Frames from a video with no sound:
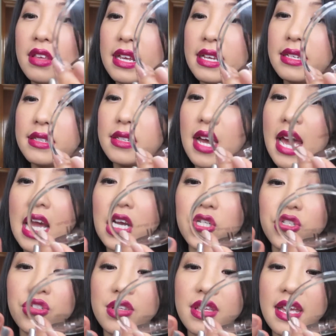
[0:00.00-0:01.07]
these
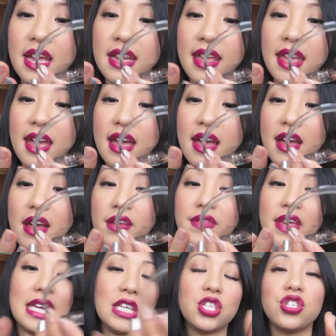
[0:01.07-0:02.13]
actually kind of have
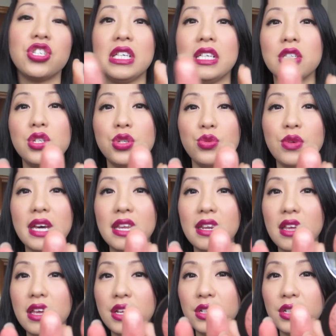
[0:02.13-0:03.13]
a sheen to it,